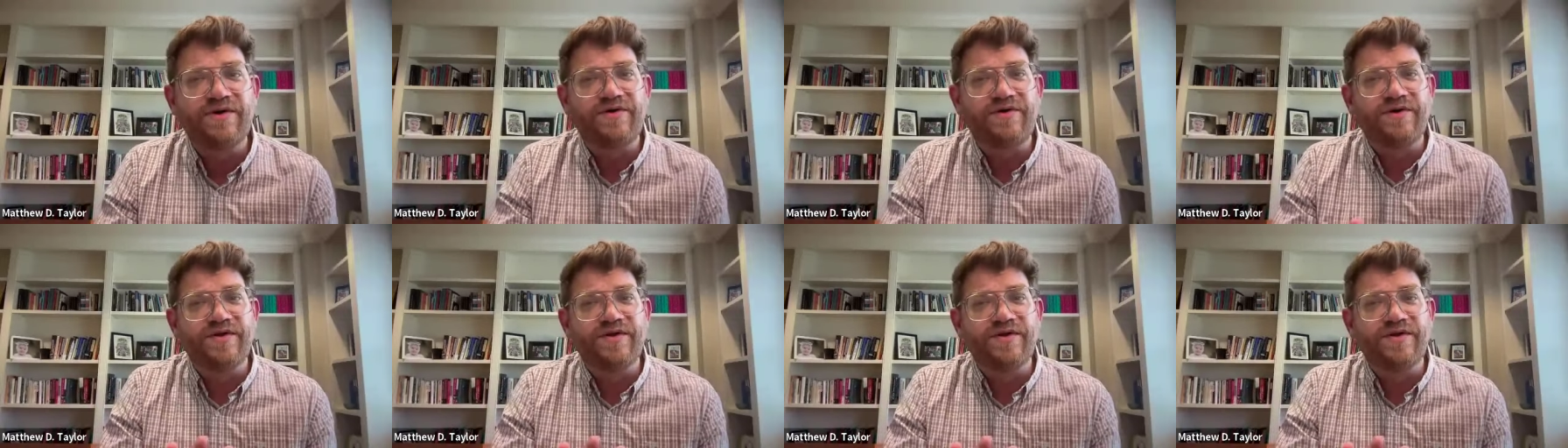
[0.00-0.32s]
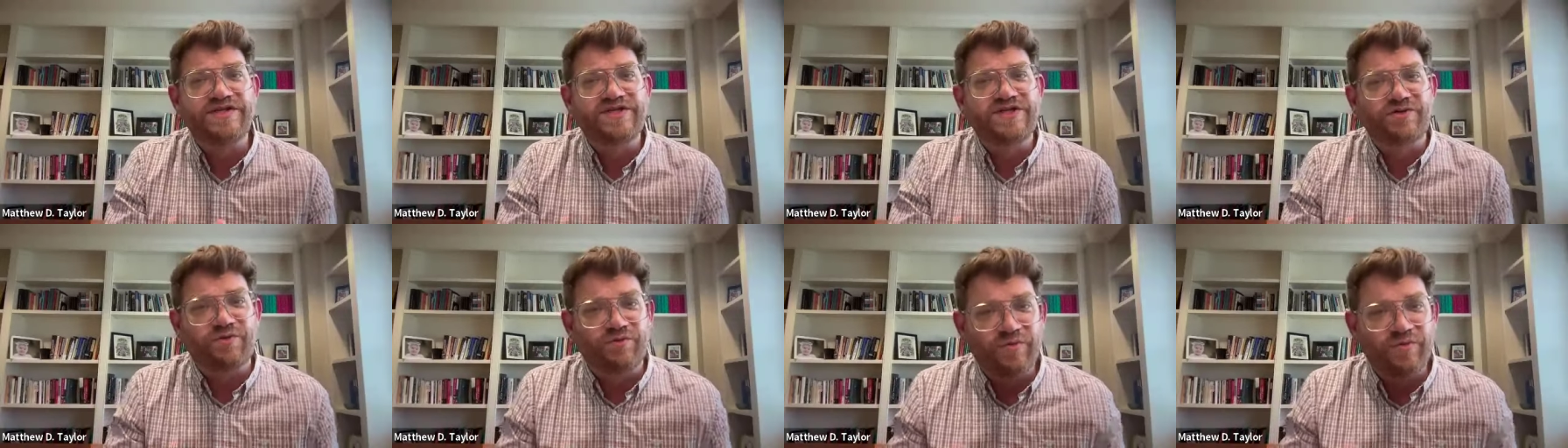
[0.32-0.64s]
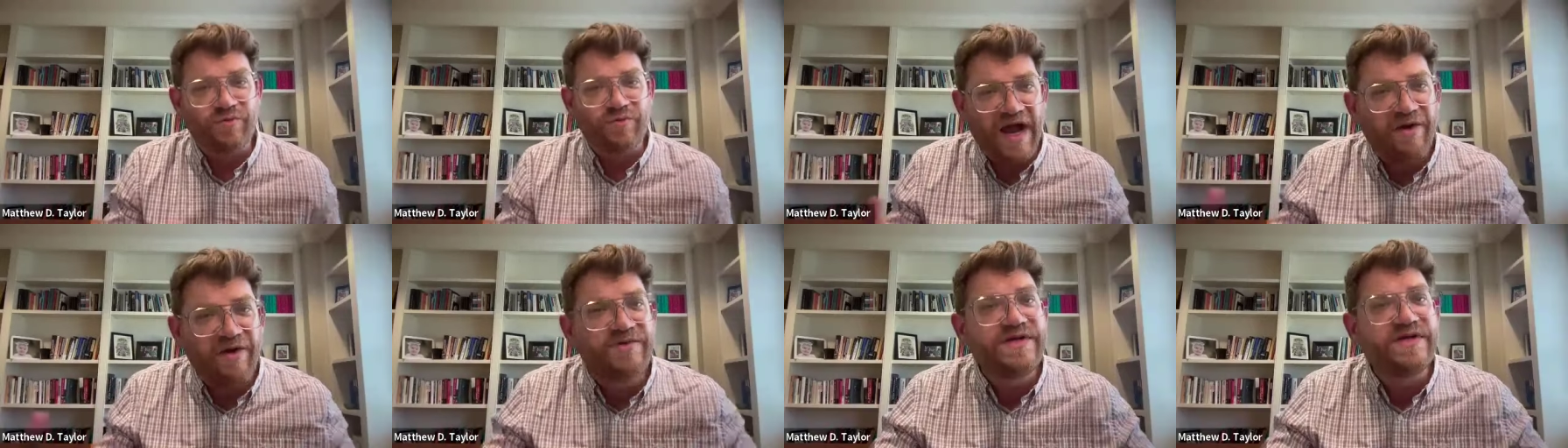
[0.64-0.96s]
or the
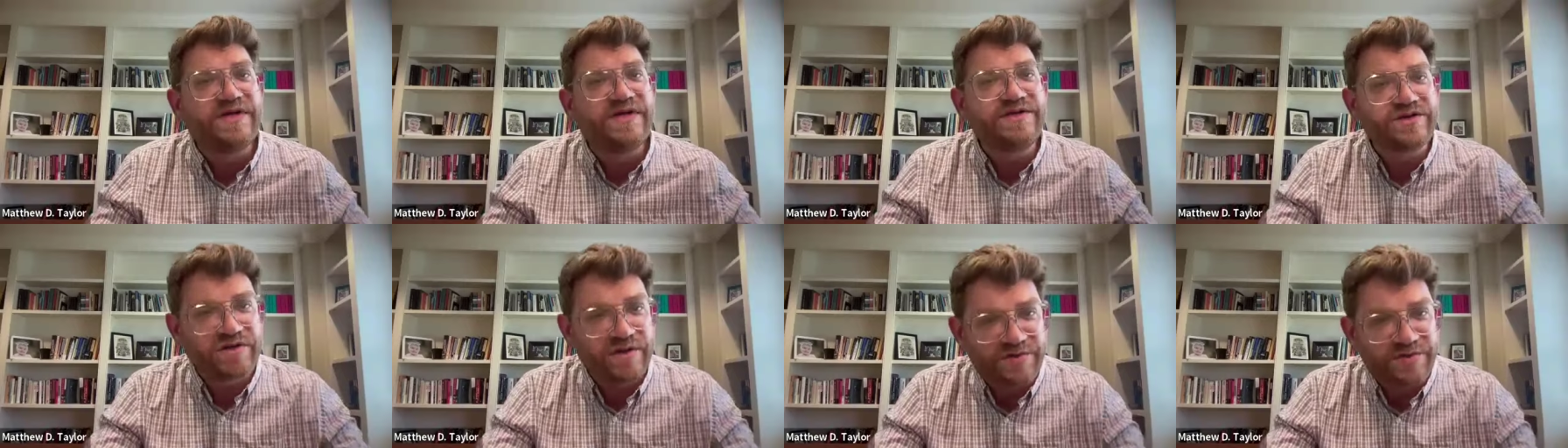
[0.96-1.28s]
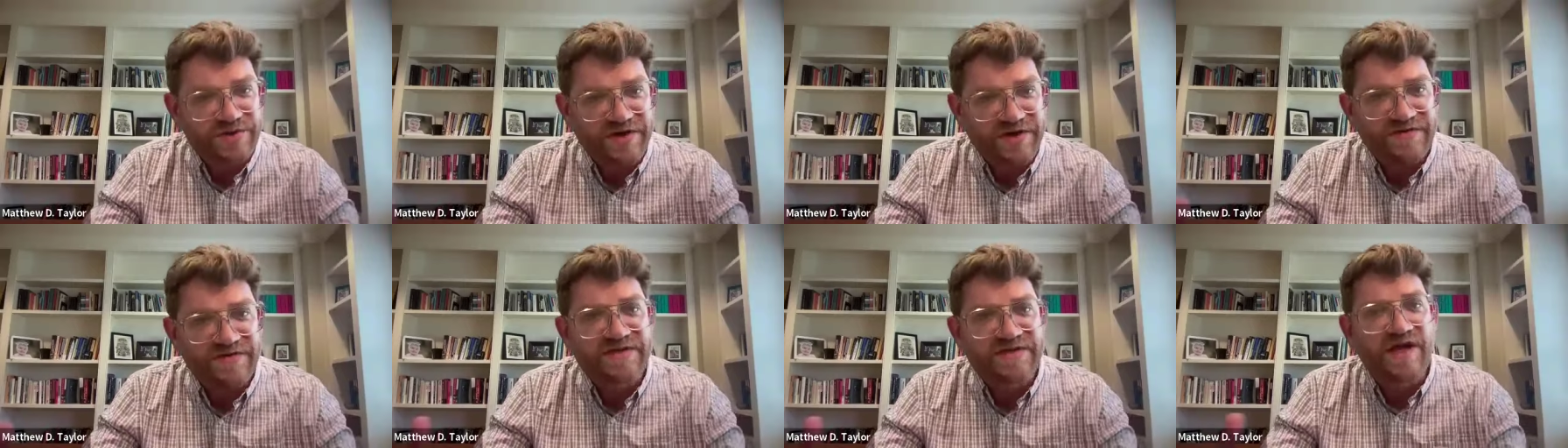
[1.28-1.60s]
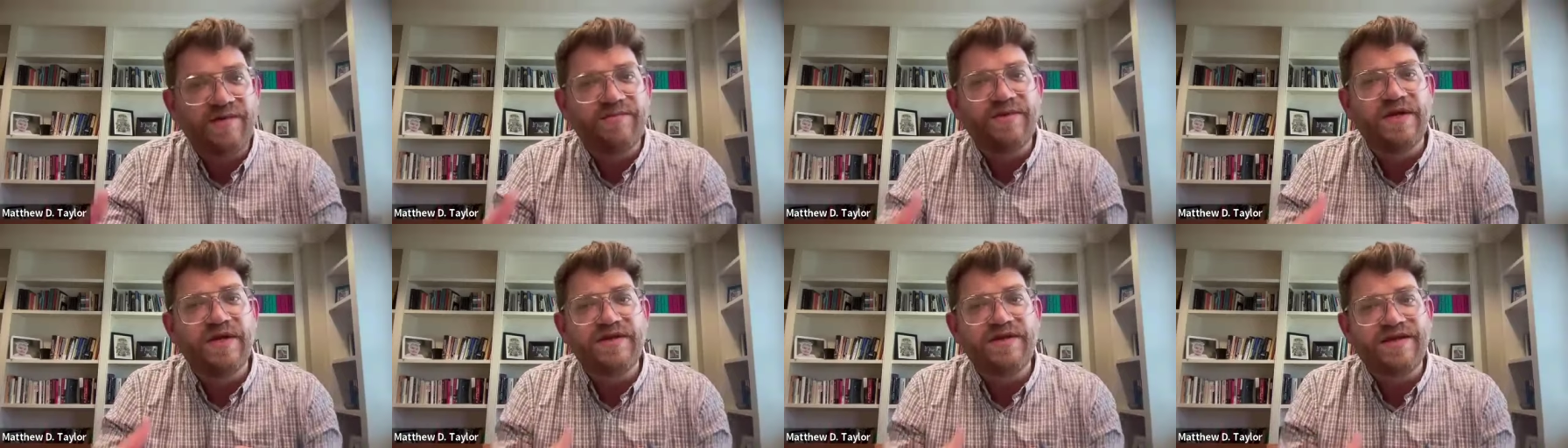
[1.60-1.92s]
surrounding scripture of
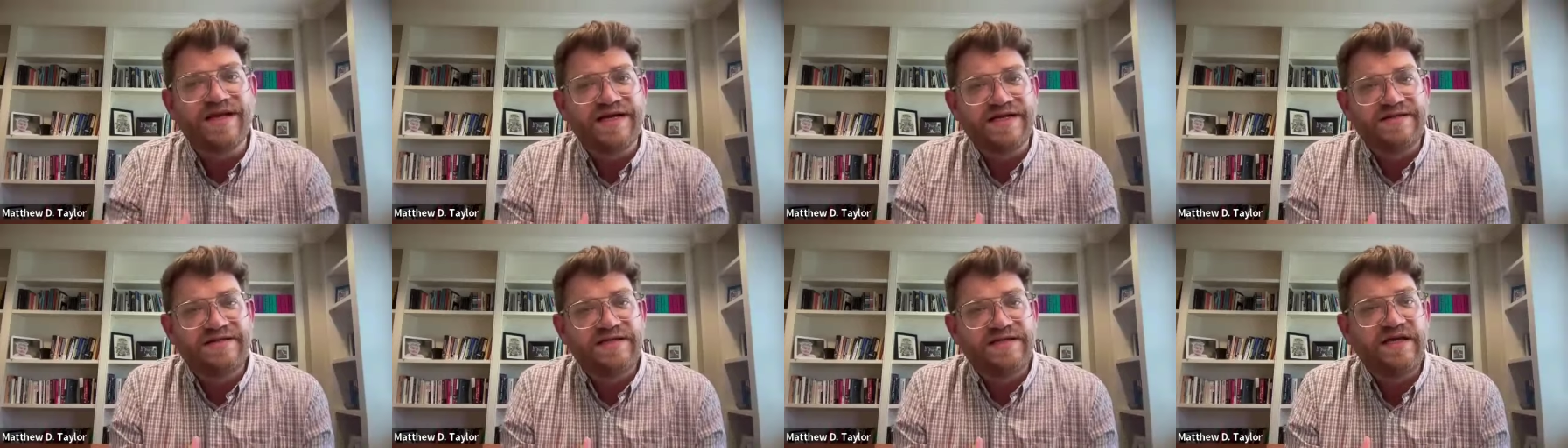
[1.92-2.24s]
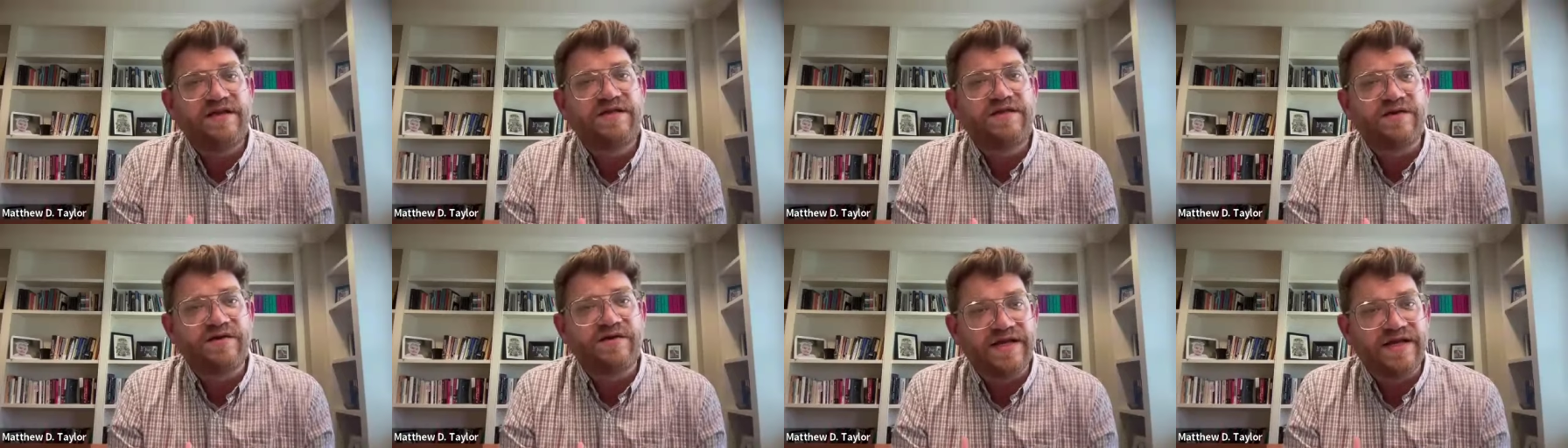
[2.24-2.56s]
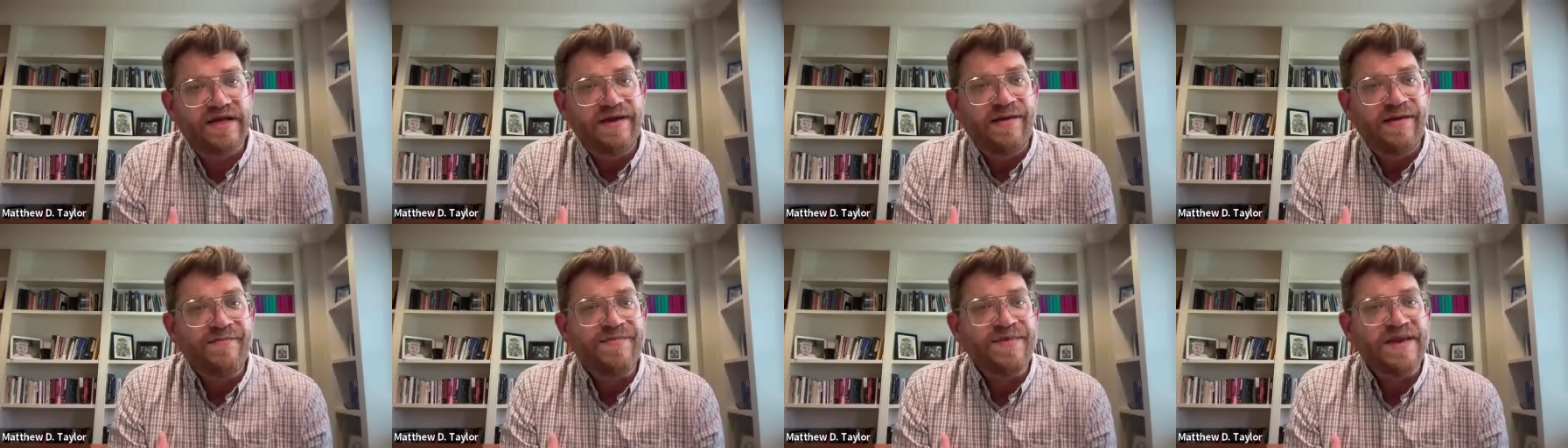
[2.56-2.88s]
Islam. The, the hadith are
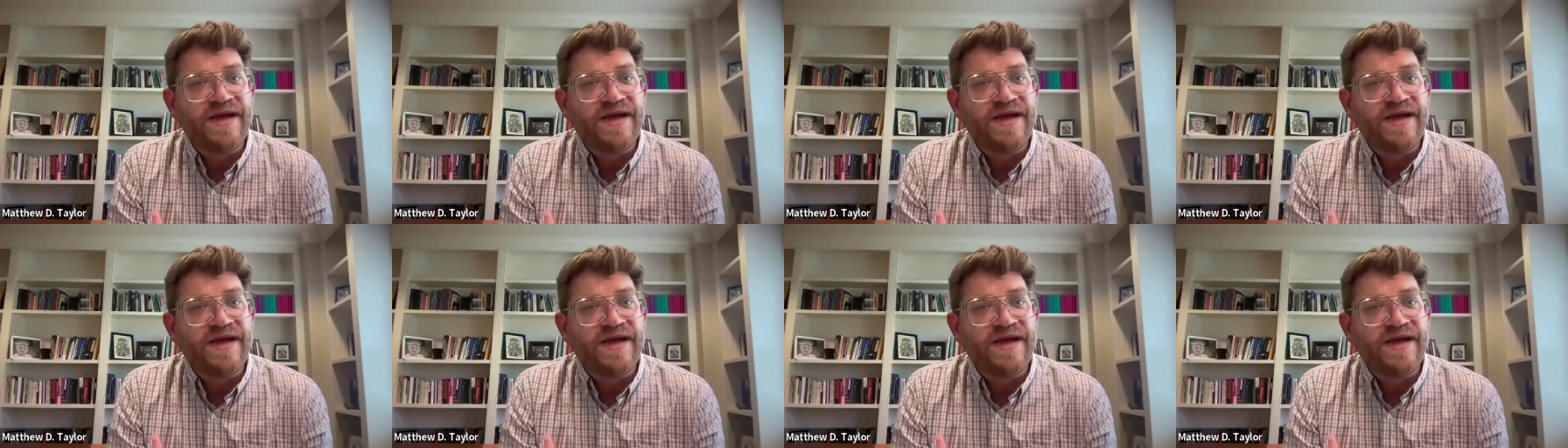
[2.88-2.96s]
the,